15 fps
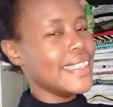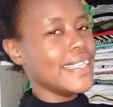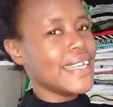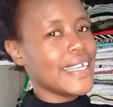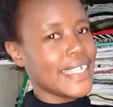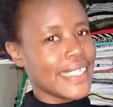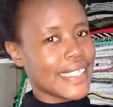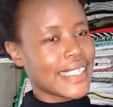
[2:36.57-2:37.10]

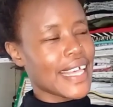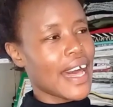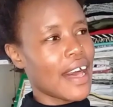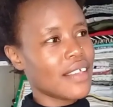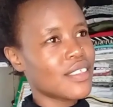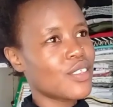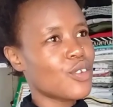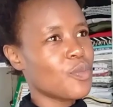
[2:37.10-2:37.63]
This
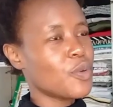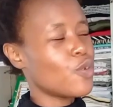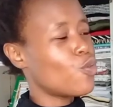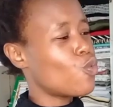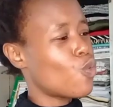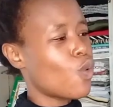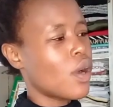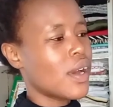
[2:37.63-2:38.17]
has to be
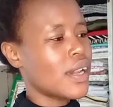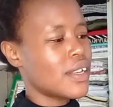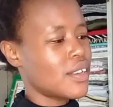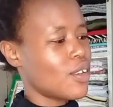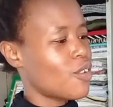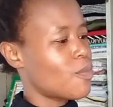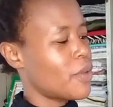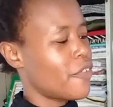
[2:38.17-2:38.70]

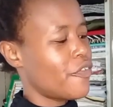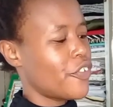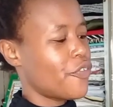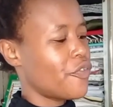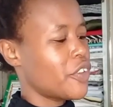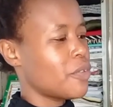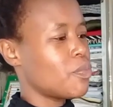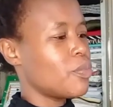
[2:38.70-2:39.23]
one of my
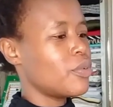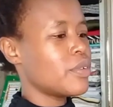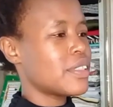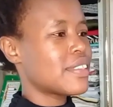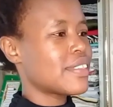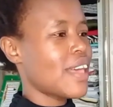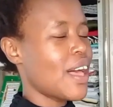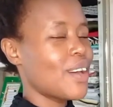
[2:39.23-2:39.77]
favorite
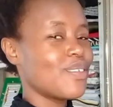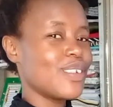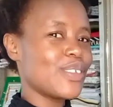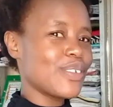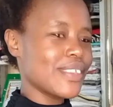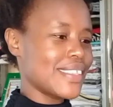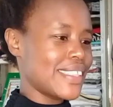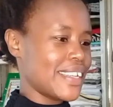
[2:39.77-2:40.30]
boots,
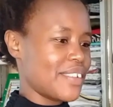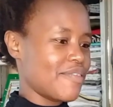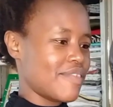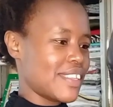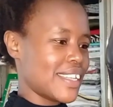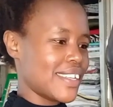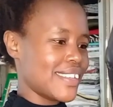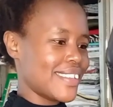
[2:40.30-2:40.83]
which was
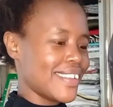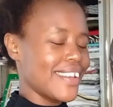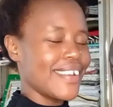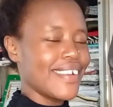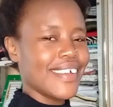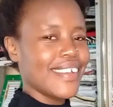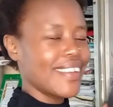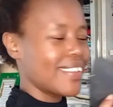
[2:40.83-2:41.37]
thrifted.
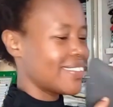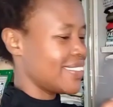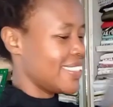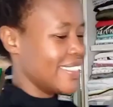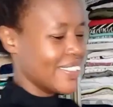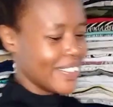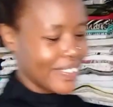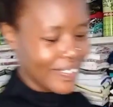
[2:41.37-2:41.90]

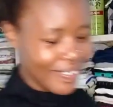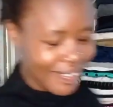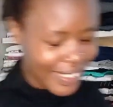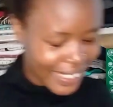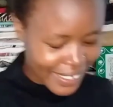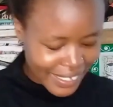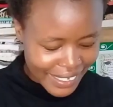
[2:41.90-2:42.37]
Yo,